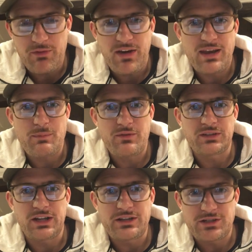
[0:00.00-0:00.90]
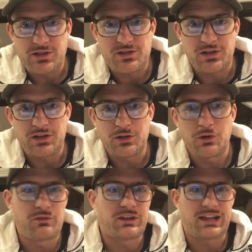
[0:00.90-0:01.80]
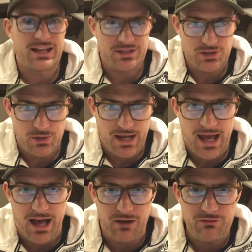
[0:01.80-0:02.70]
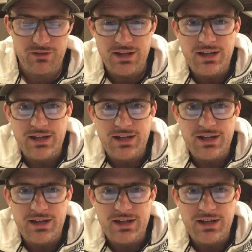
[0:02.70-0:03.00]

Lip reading: We've had a bit of a Lionheart saga over the last year and a half.